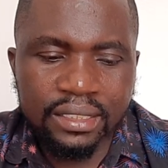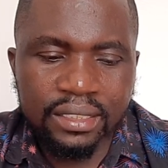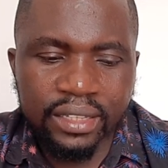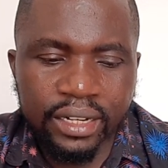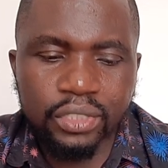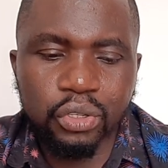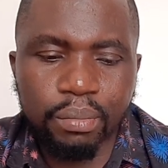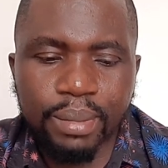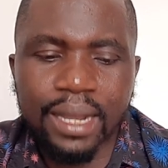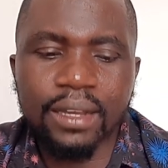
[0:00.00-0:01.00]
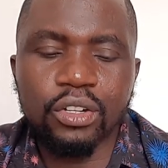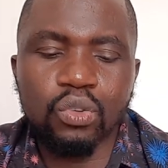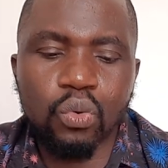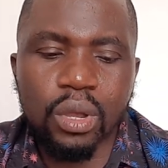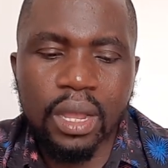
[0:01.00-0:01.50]
the nation back
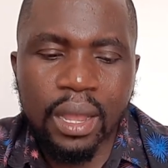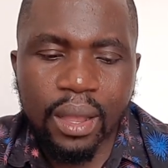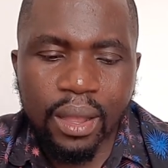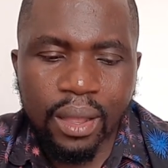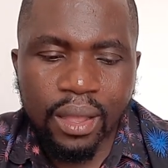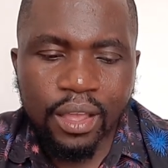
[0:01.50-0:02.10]
to uh,